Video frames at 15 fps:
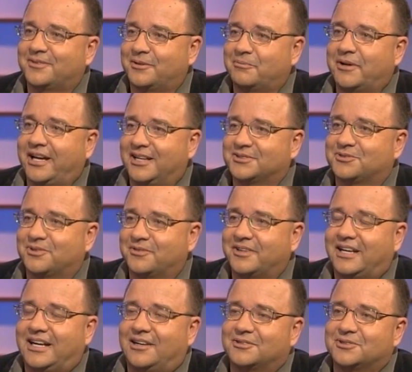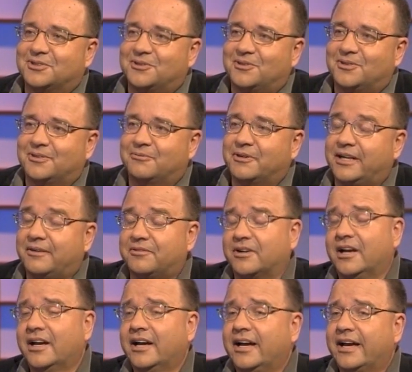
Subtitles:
the master of the household and whatever.